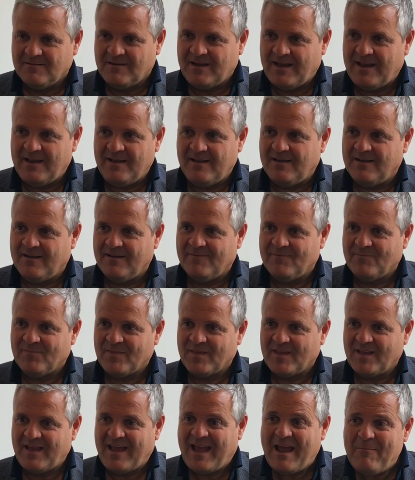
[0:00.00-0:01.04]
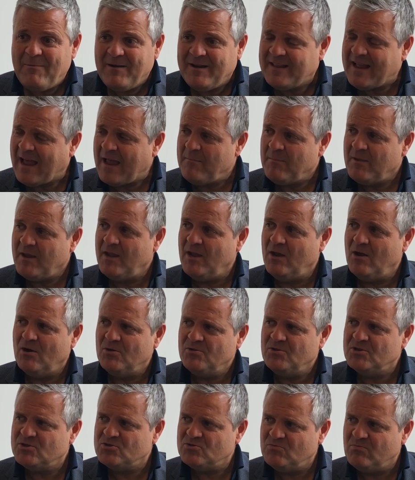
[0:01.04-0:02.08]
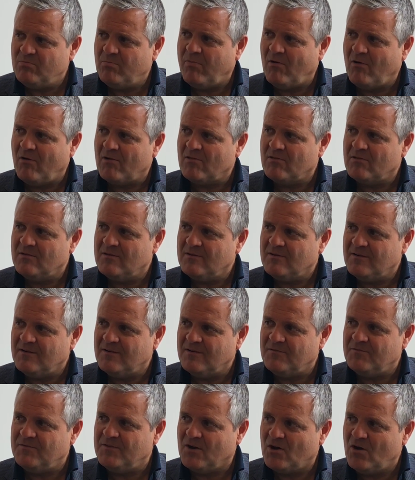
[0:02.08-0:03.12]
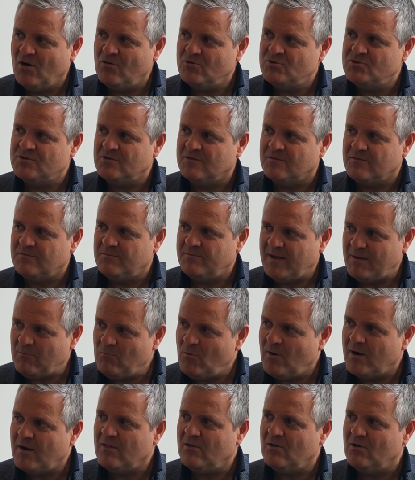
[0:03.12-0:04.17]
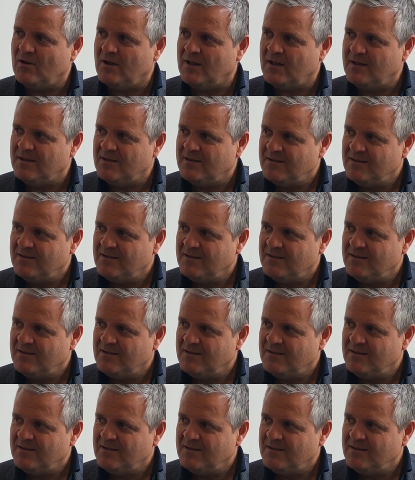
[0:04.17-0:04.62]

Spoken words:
And every time he got the support of the coach, of Pep Guardiola.